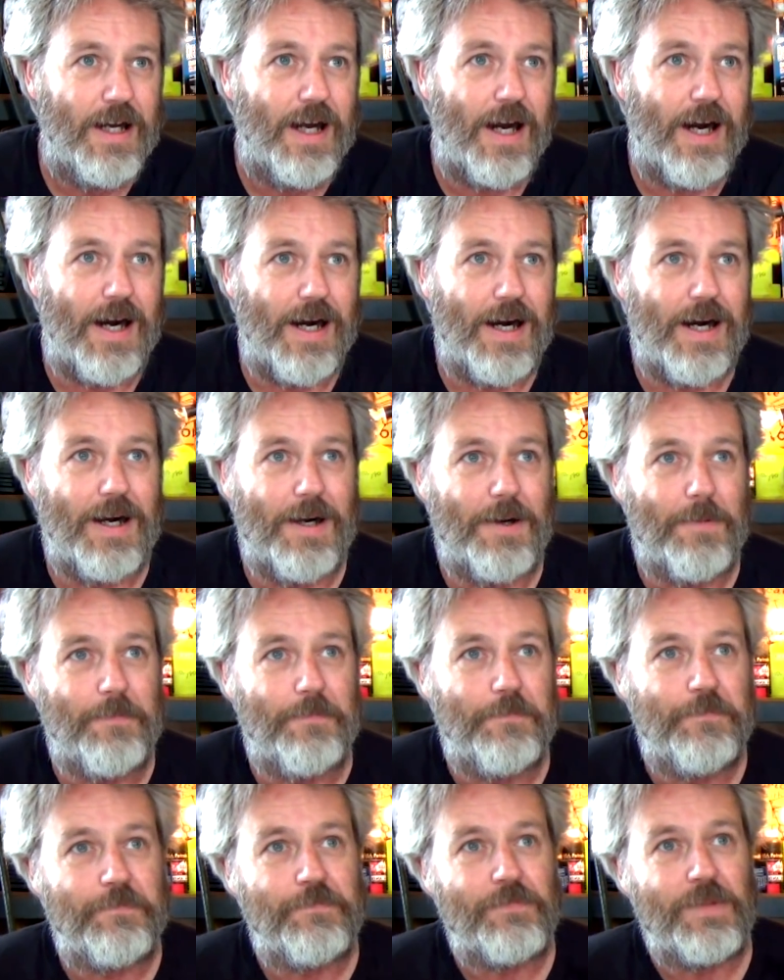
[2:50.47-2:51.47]

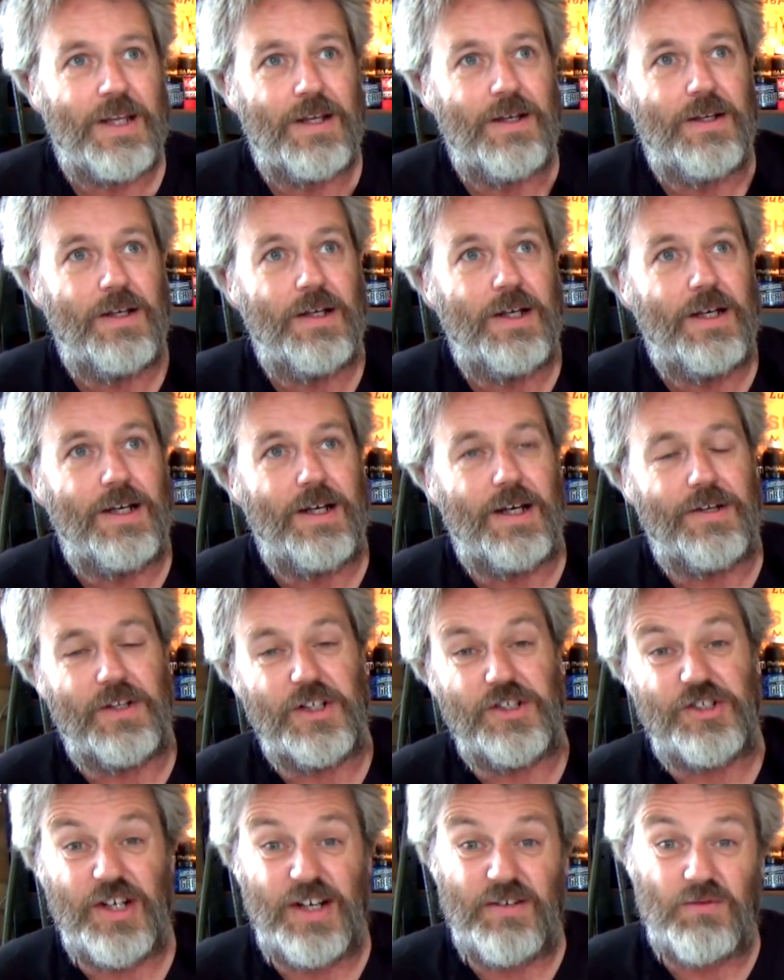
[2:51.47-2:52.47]

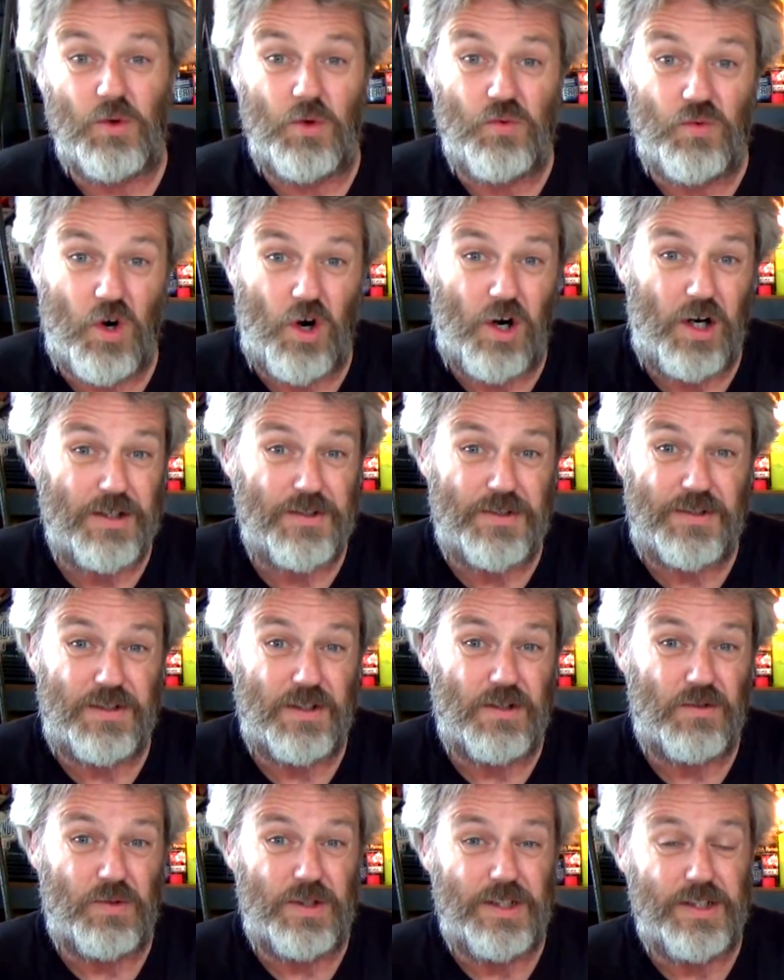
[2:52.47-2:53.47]
The general rides
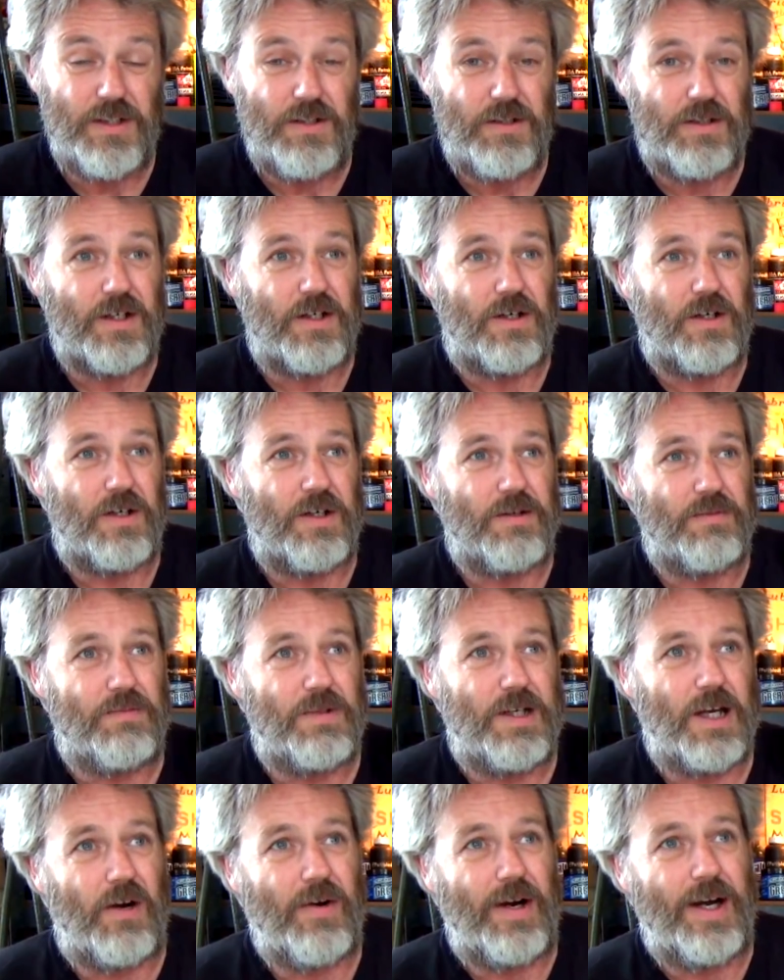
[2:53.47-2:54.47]
that I
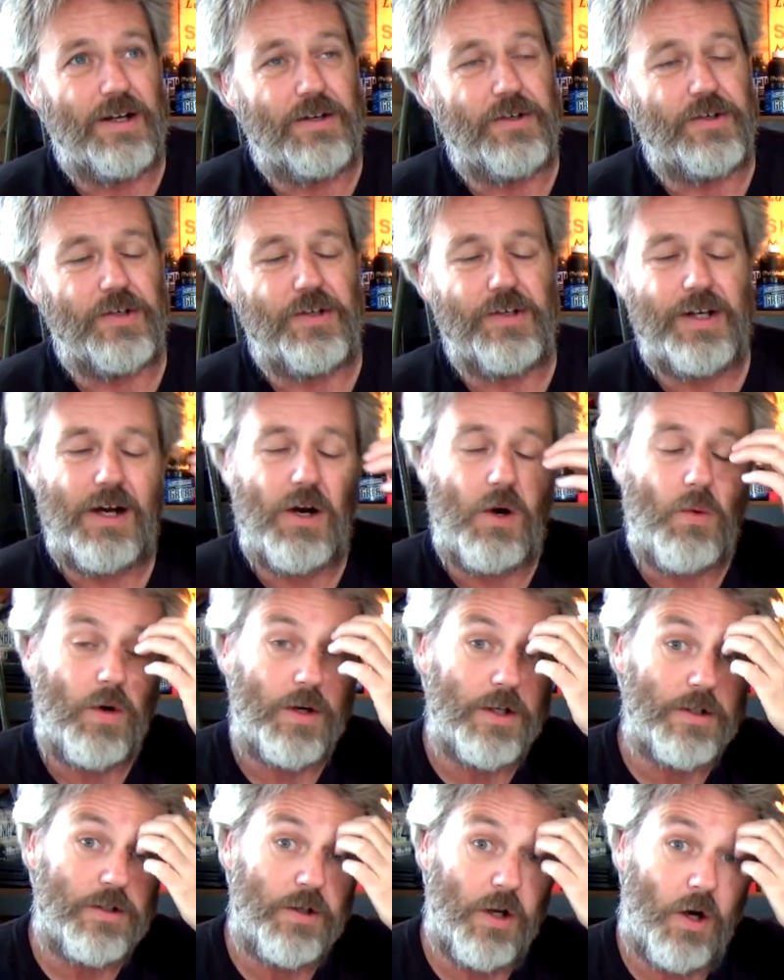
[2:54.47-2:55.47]
go out and do. Now I
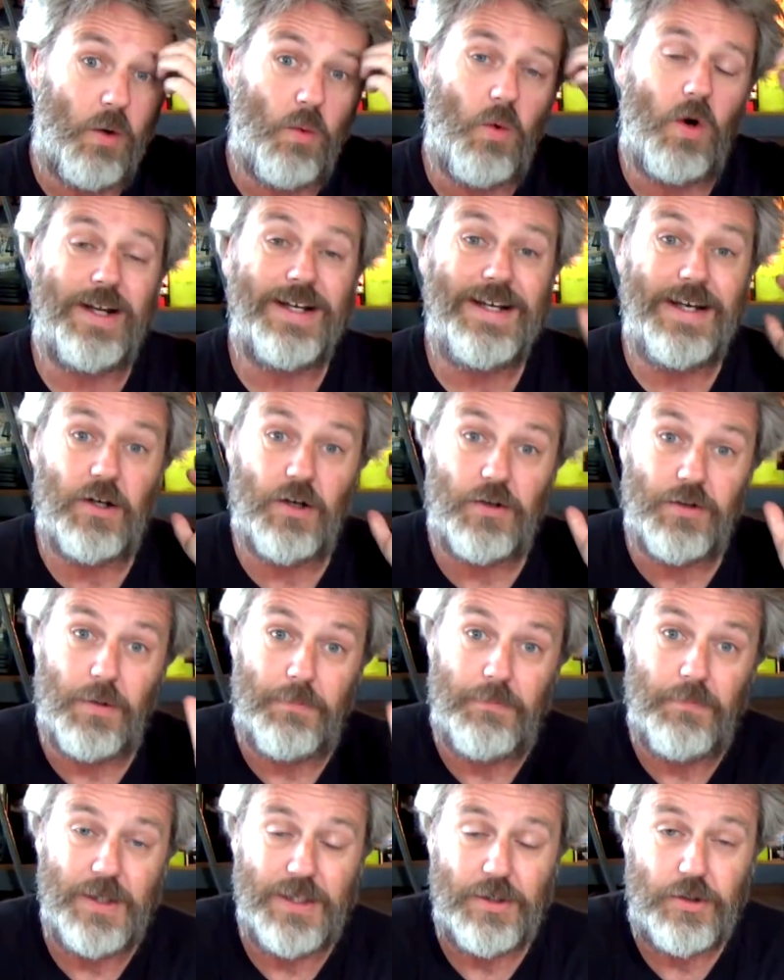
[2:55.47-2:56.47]
want to get
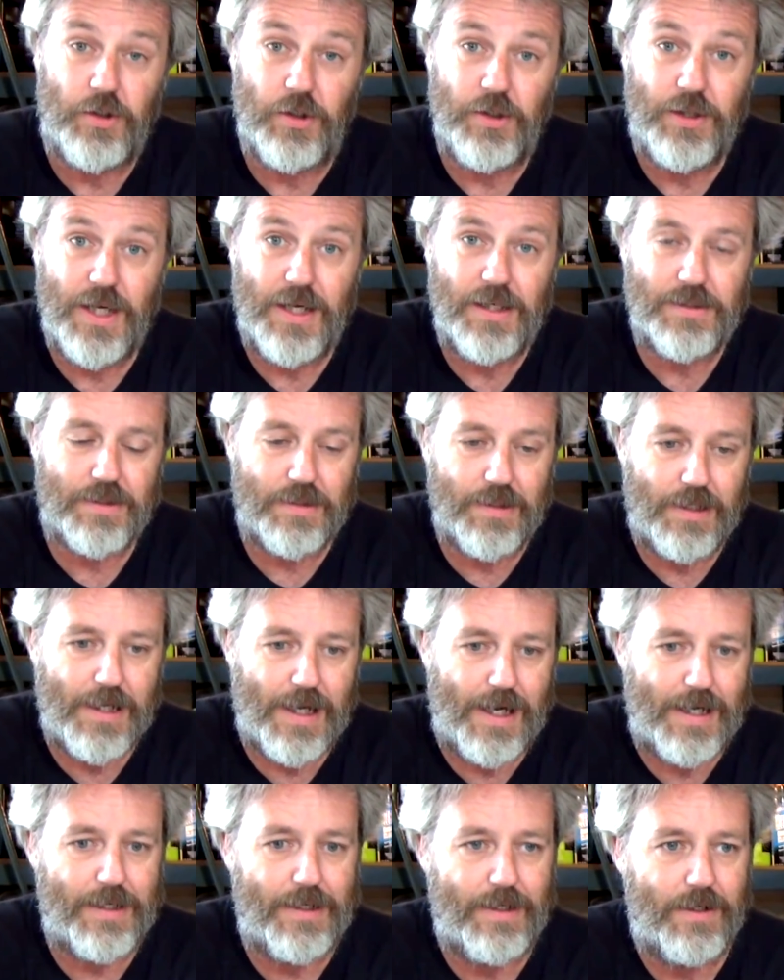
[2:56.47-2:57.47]
on in
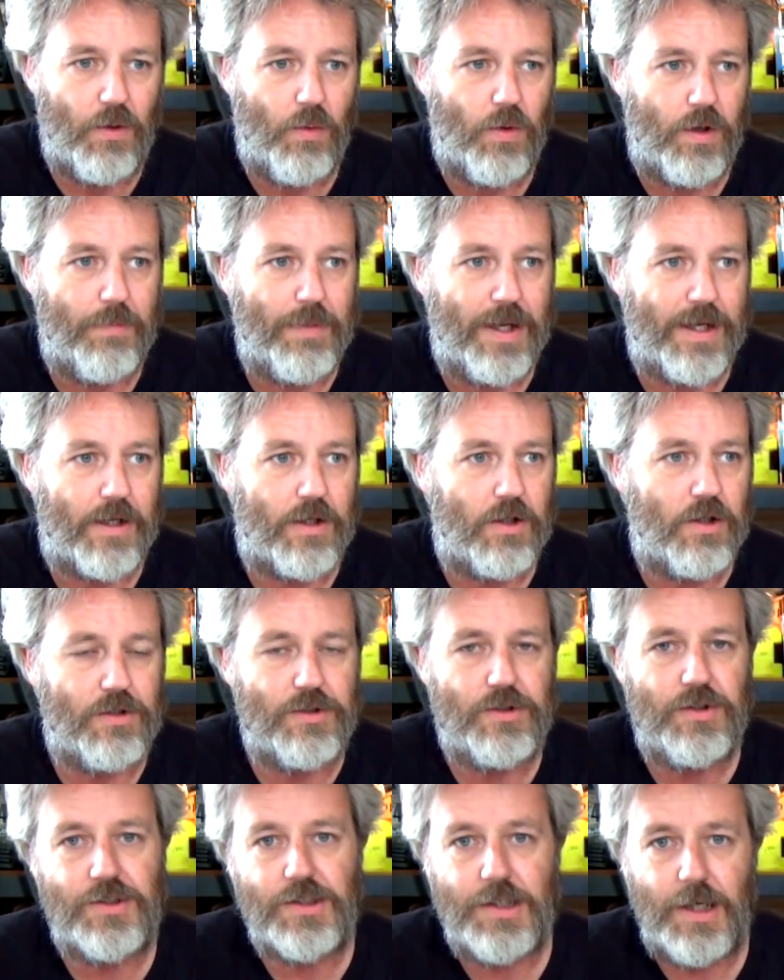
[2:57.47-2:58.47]
2018. I want to make a
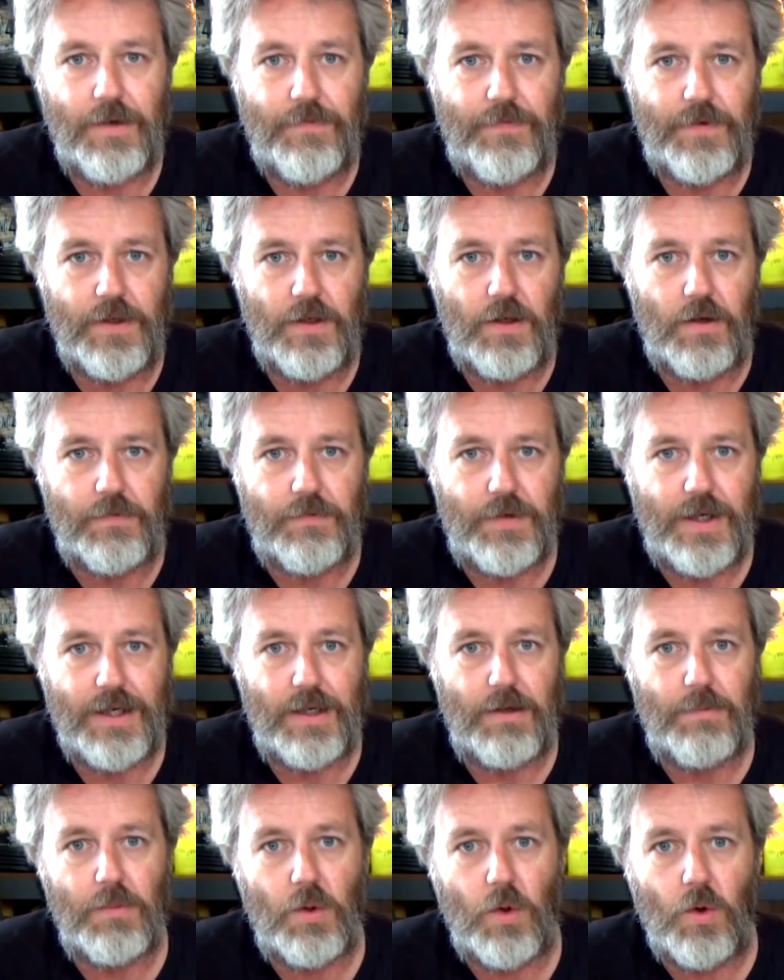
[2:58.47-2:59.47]
conscious effort of
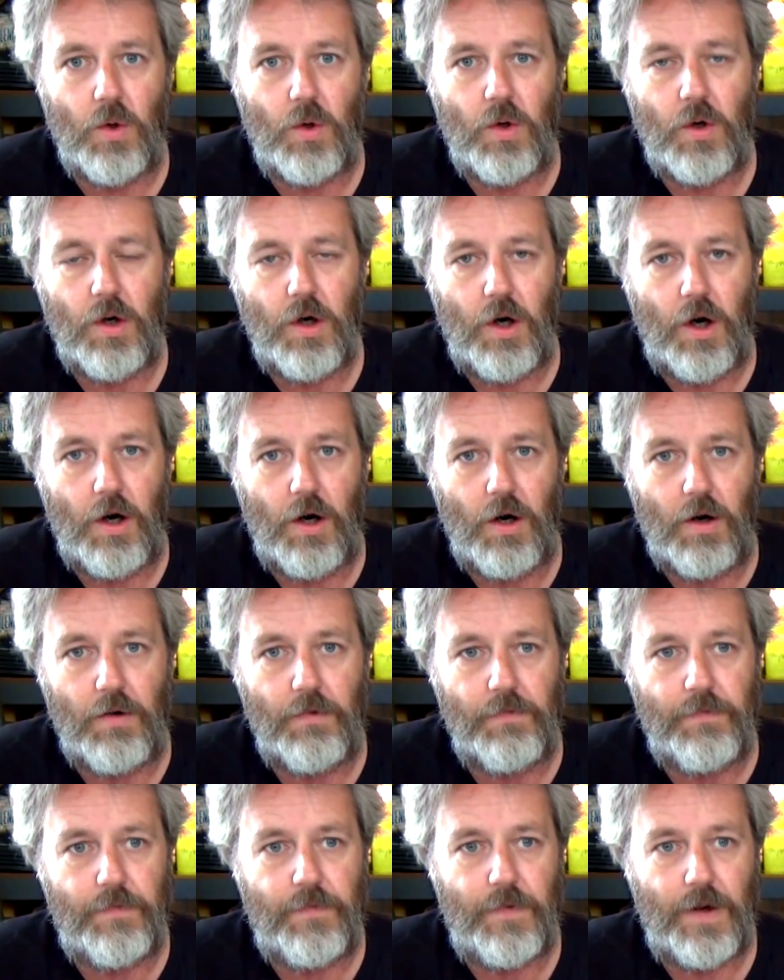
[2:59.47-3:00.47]
getting more
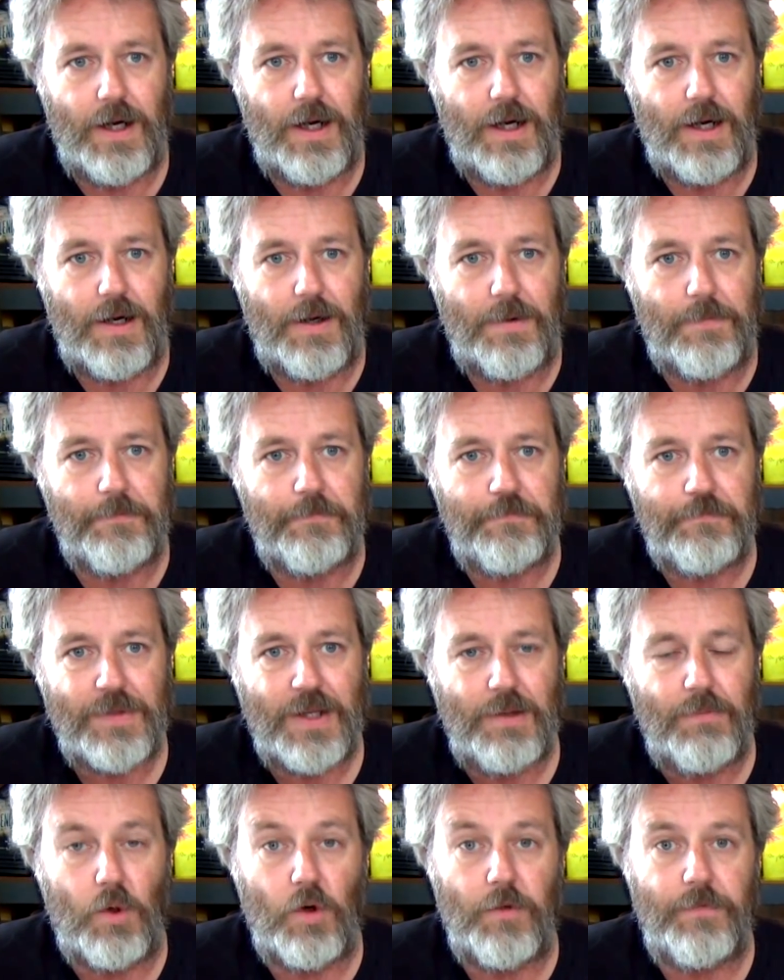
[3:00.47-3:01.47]

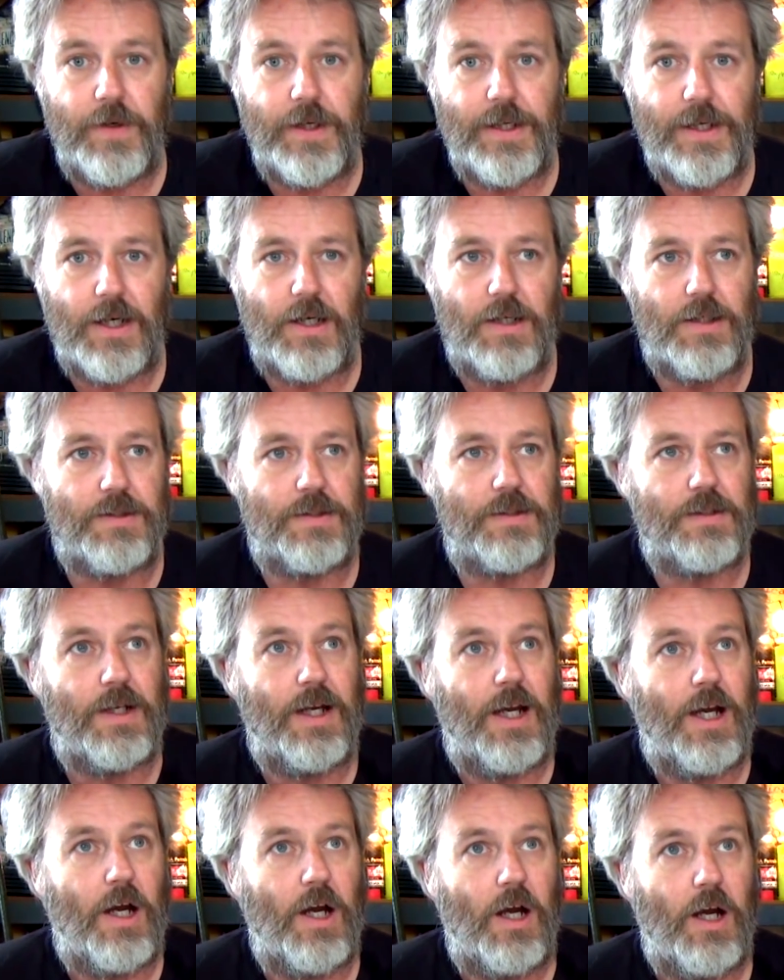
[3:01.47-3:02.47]
videos
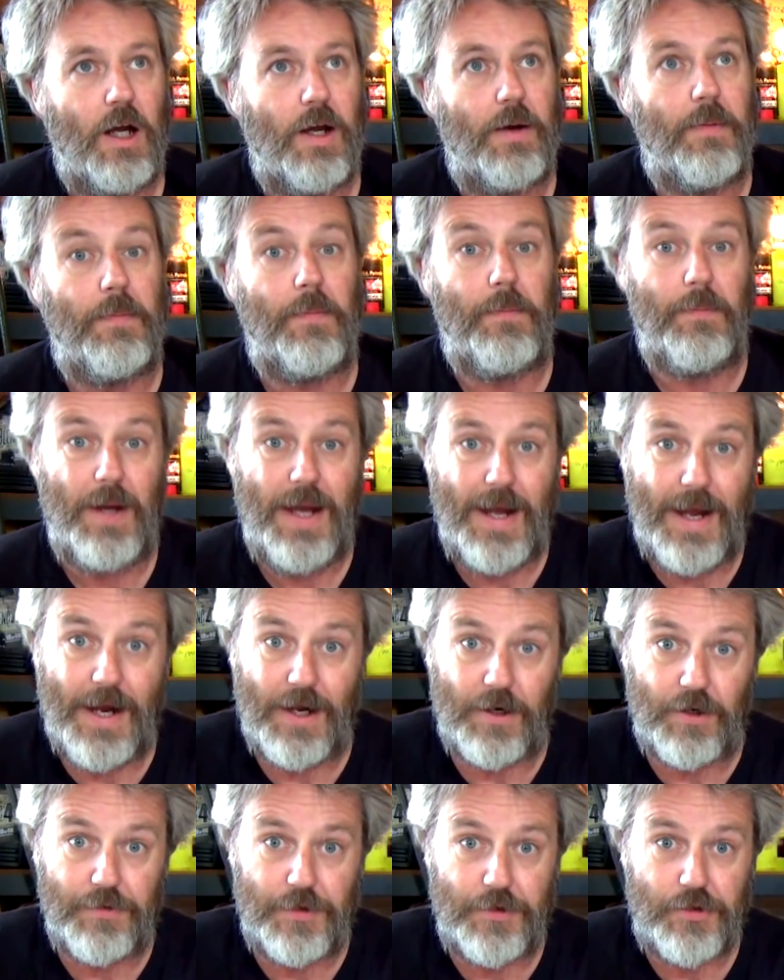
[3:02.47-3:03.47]

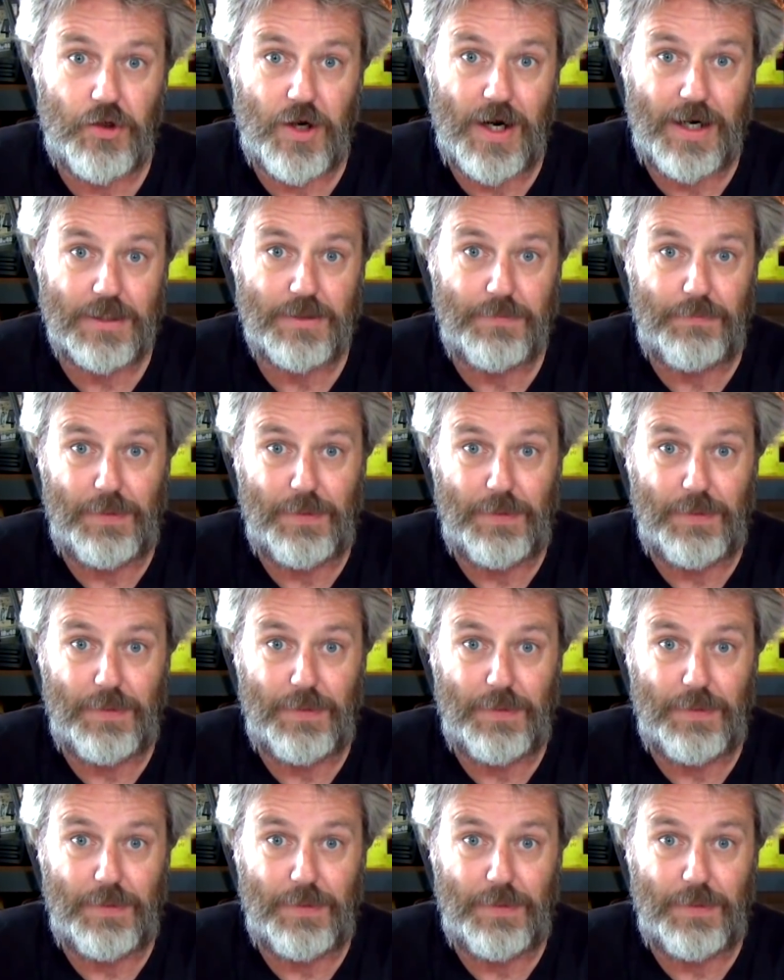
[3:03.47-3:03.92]
out on the tracks,